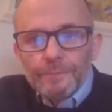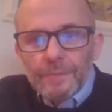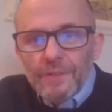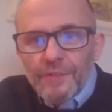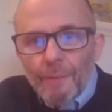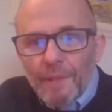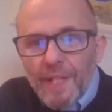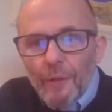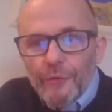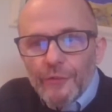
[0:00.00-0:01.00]
Somebody
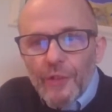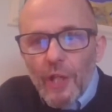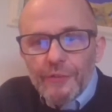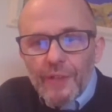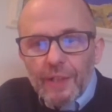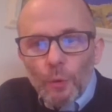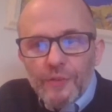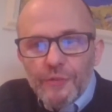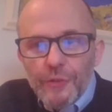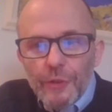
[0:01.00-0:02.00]
else has asked a
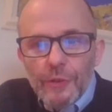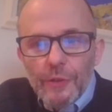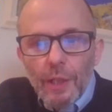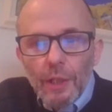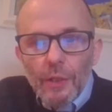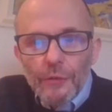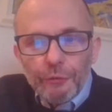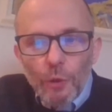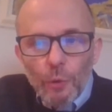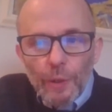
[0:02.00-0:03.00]
question.
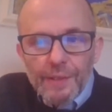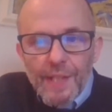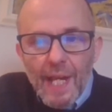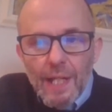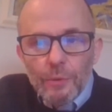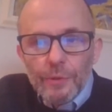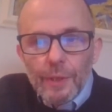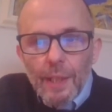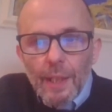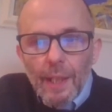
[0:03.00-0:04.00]
Scrolling
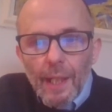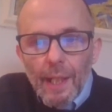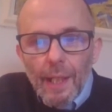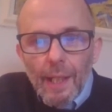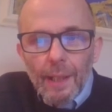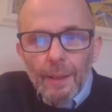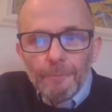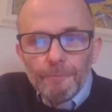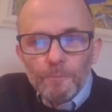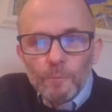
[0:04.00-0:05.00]
down,
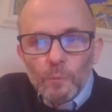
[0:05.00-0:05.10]
the